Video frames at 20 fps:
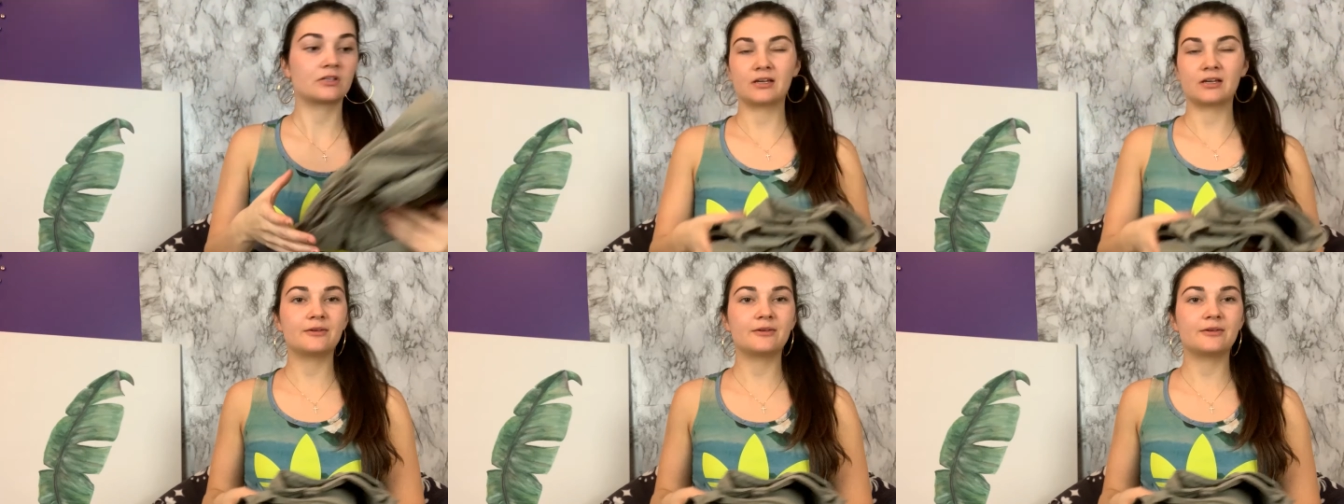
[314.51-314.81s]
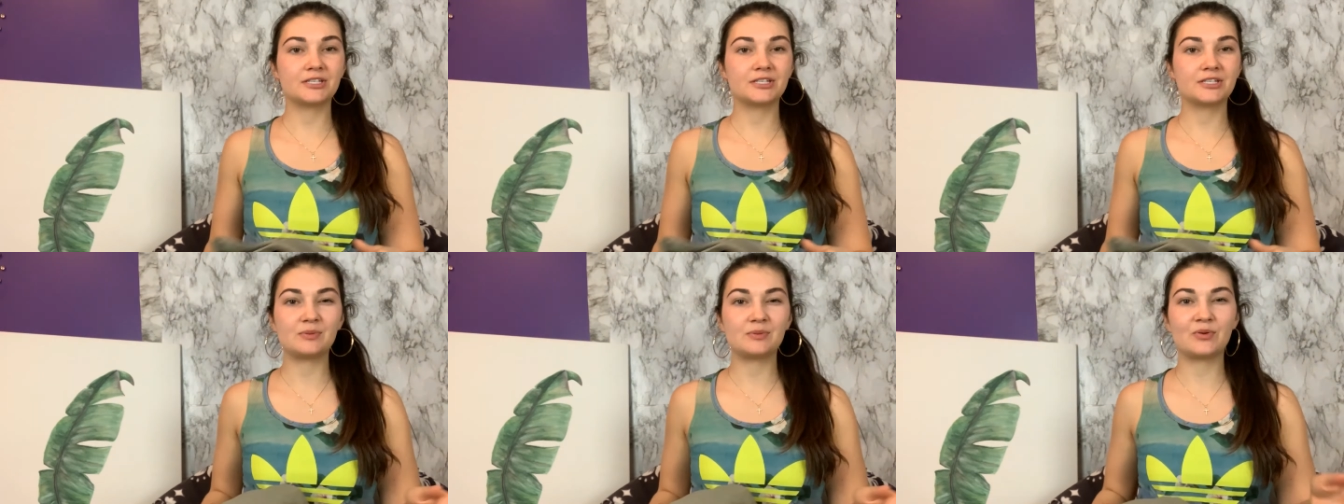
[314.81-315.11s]
And
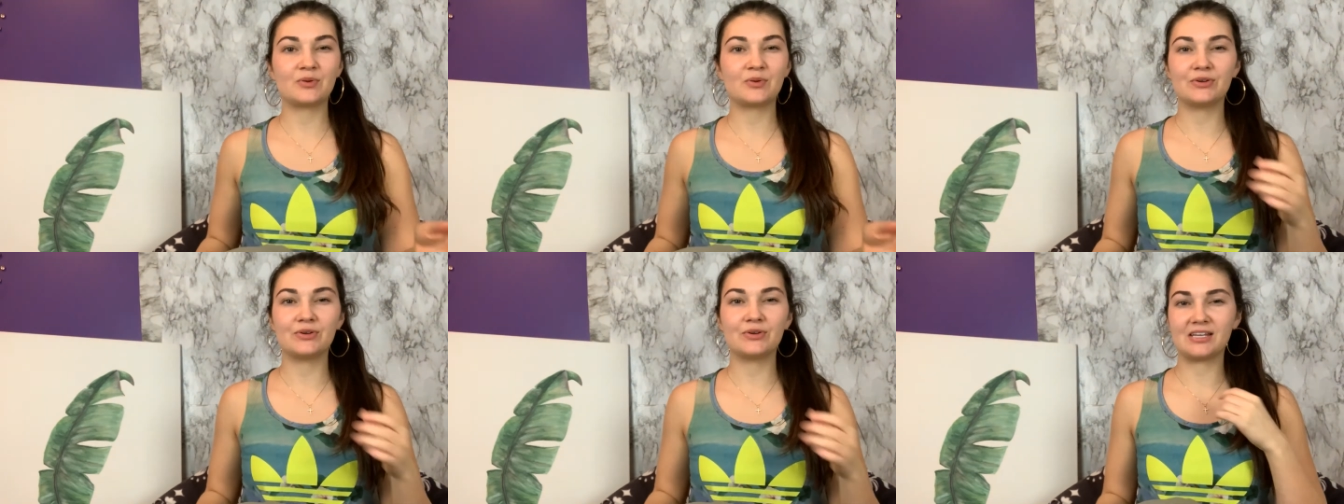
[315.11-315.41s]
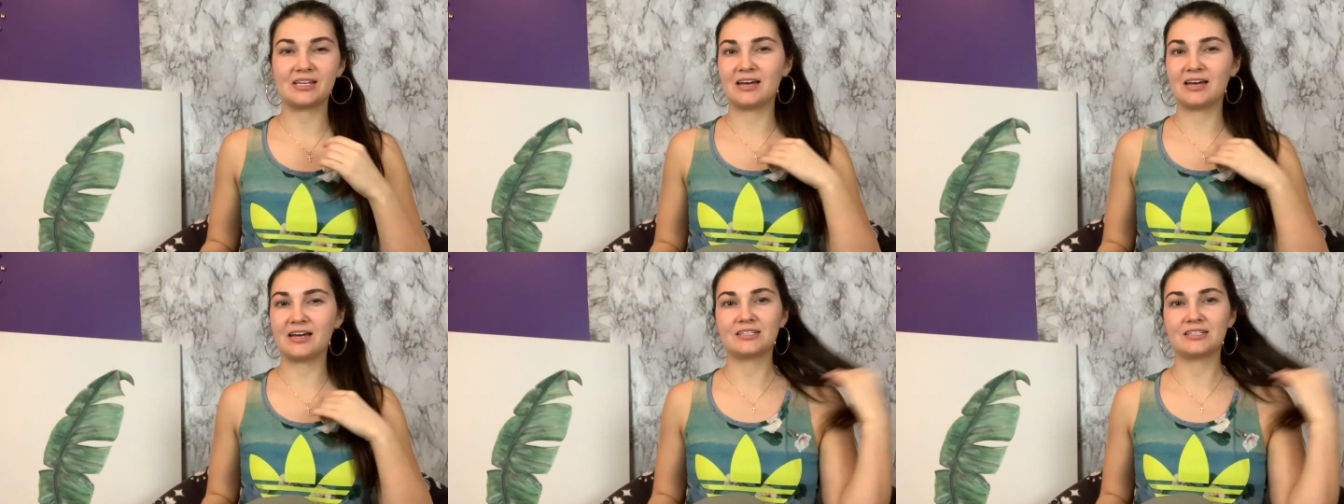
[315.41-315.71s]
because people always
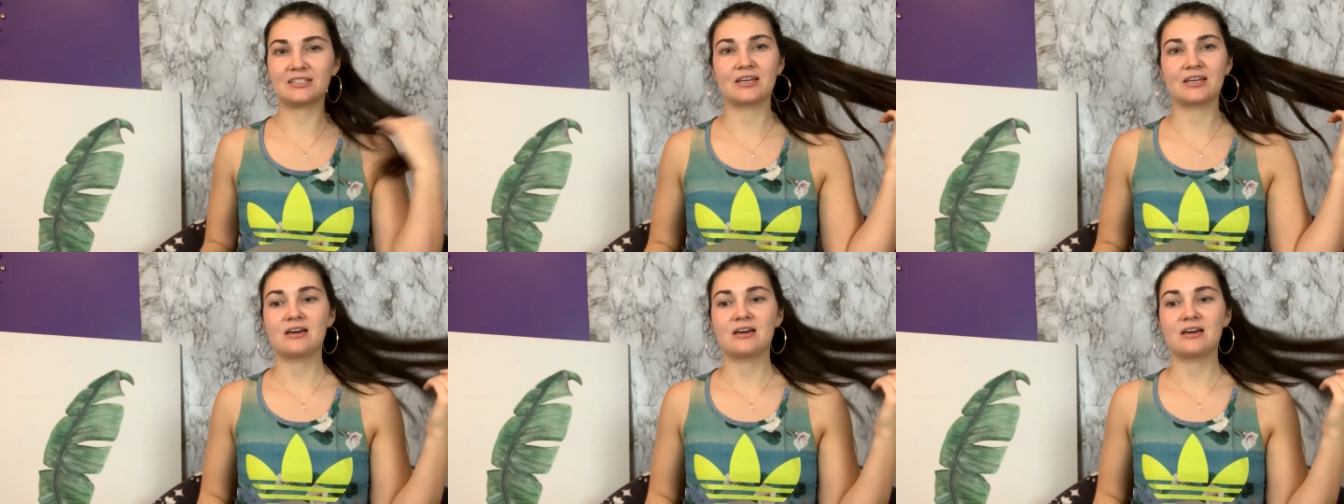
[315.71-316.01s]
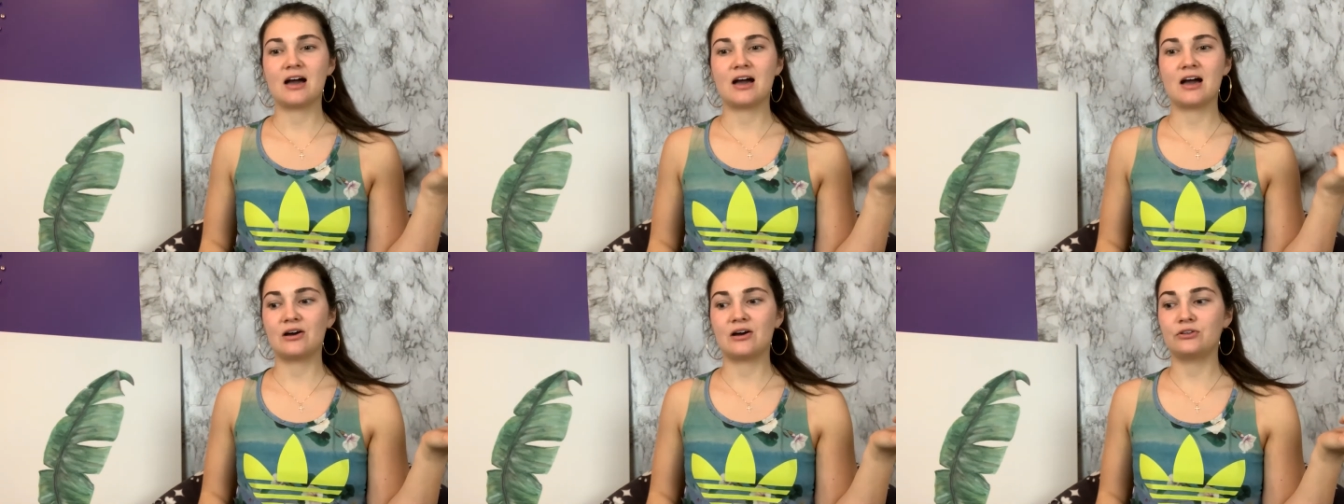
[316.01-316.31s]
ask
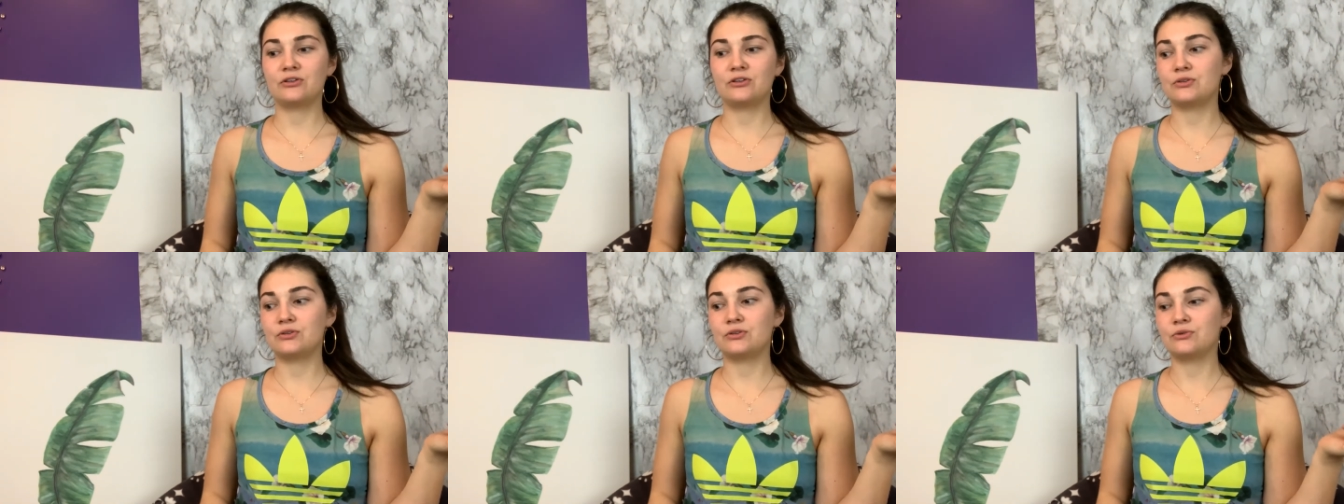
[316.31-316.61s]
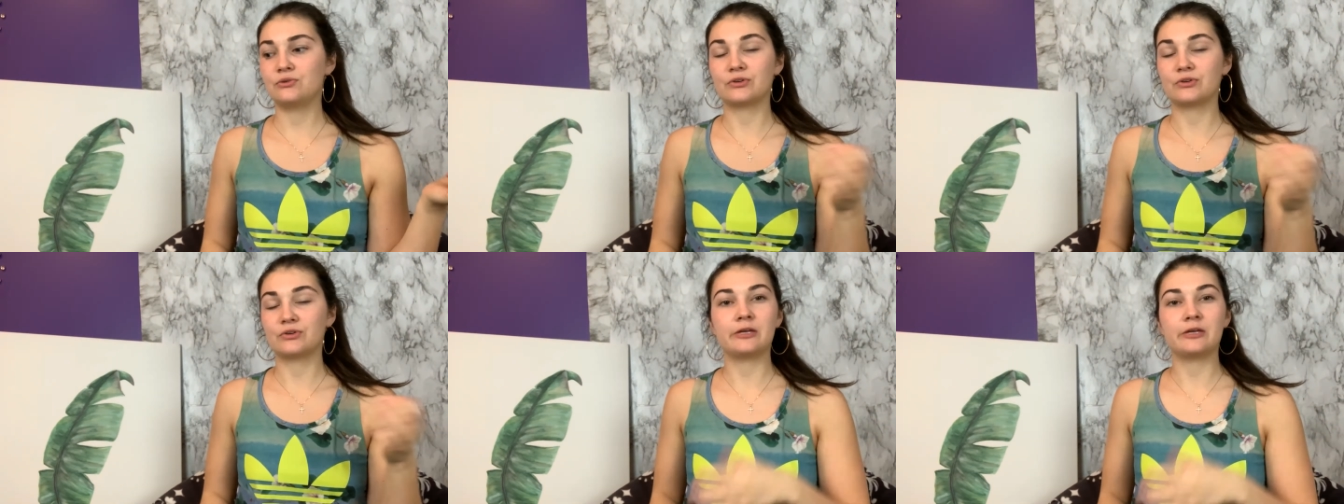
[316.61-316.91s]
how
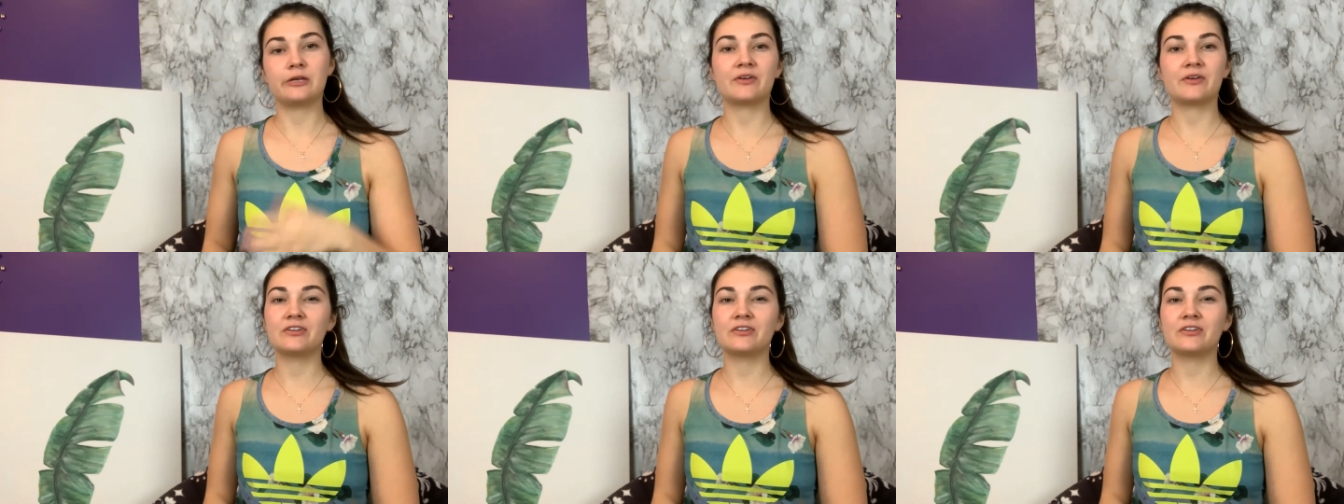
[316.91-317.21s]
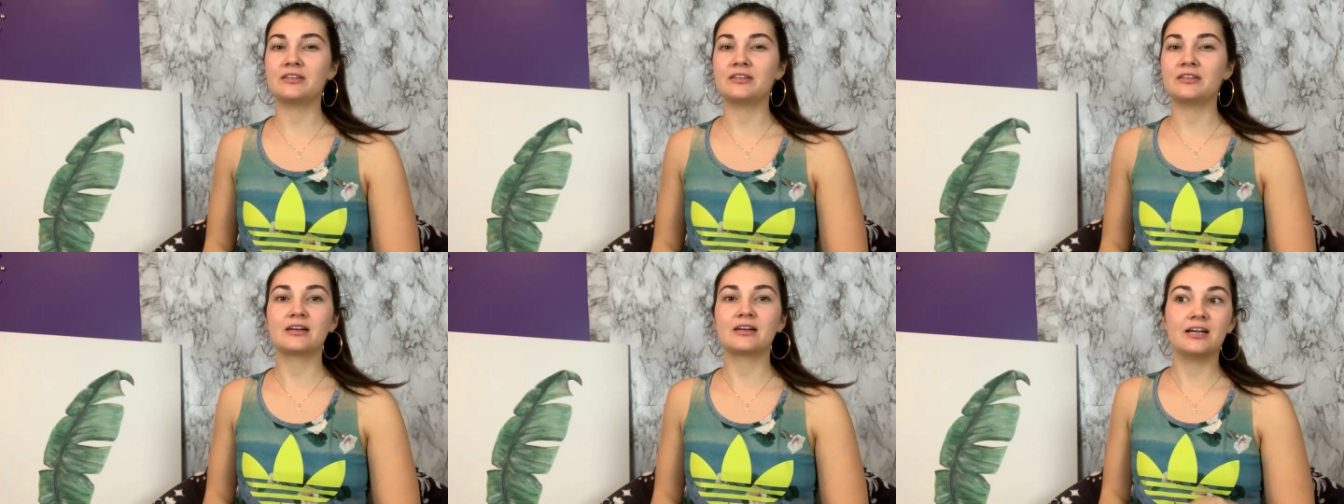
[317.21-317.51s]
you don't keep
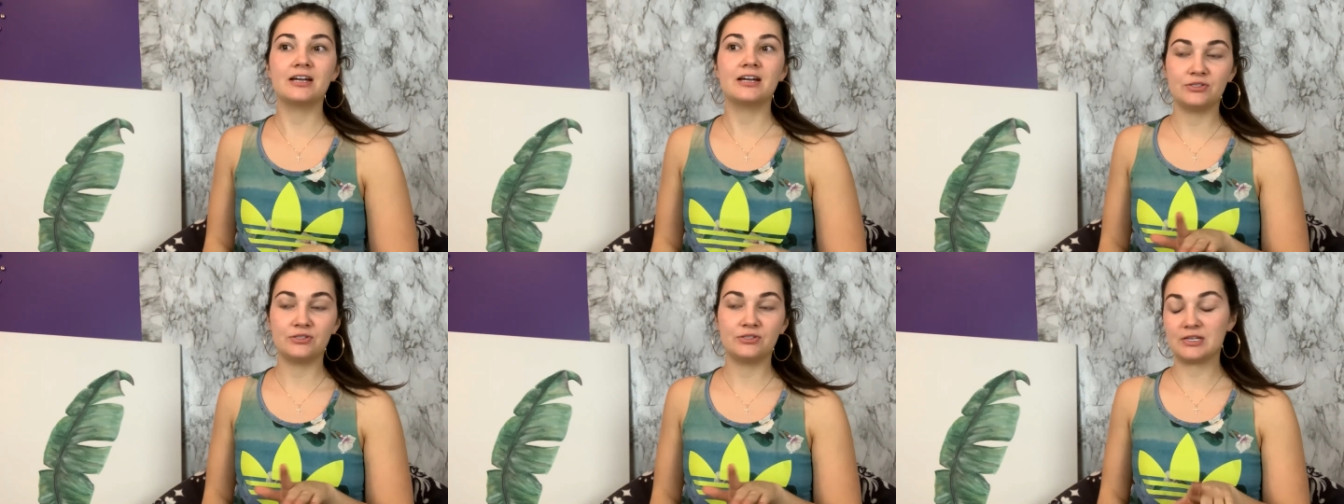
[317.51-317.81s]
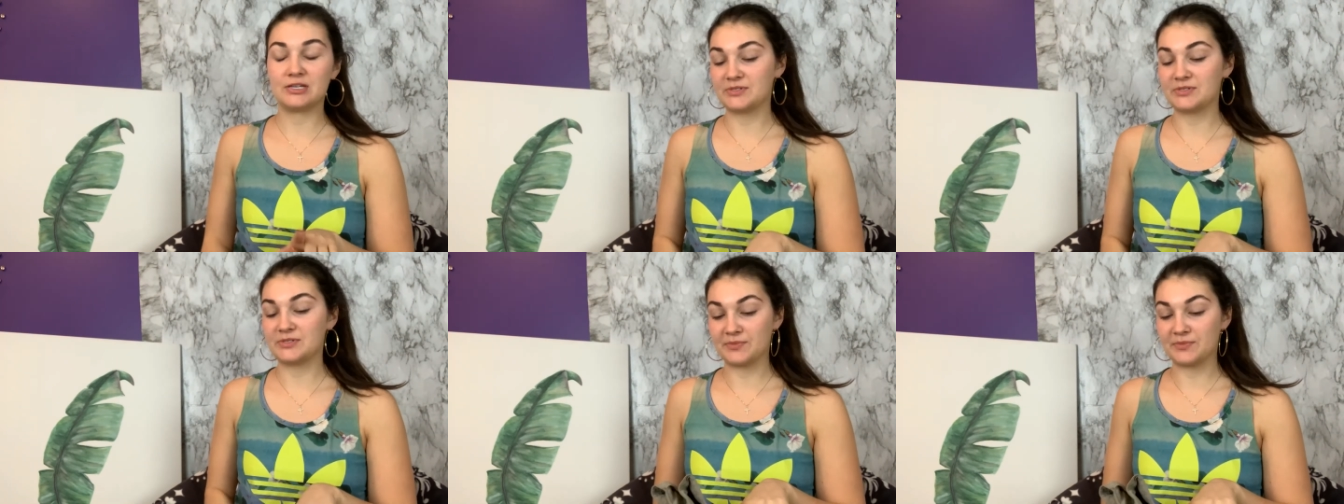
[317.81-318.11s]
everything. I do
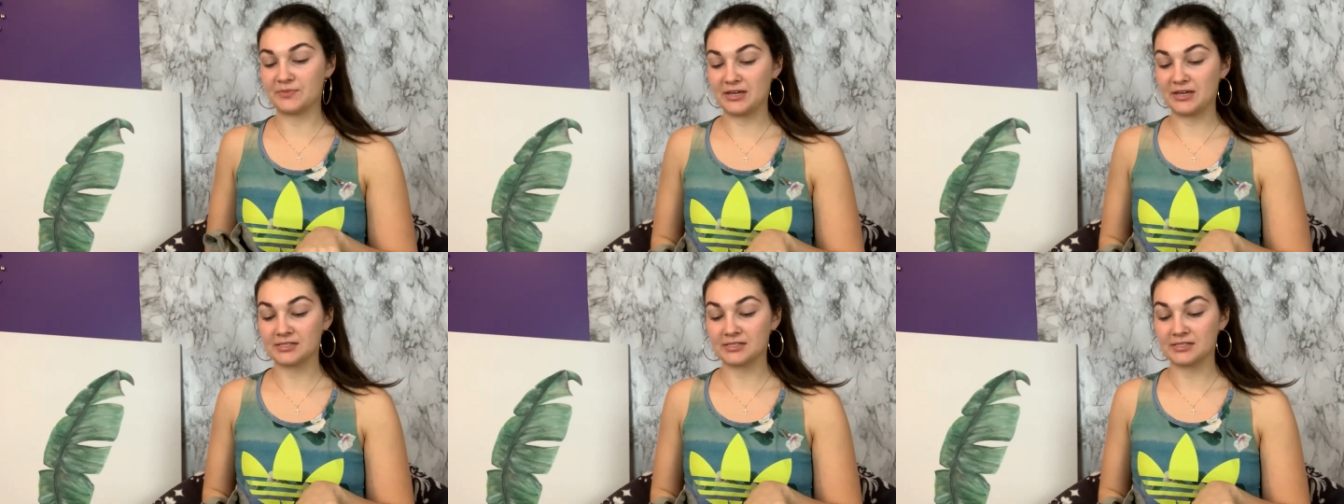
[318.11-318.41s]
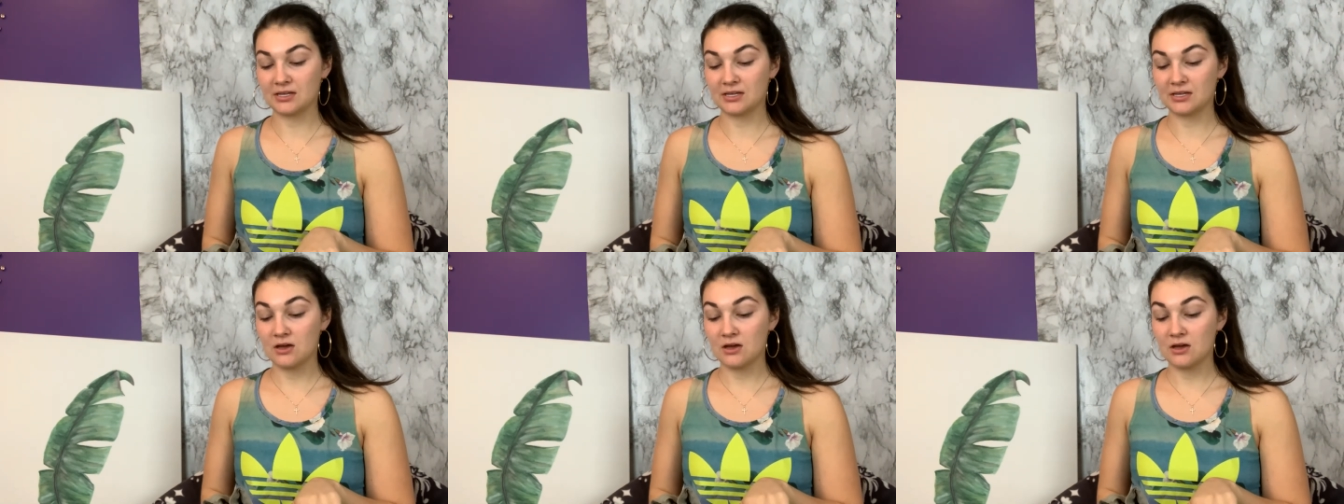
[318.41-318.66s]
keep some things.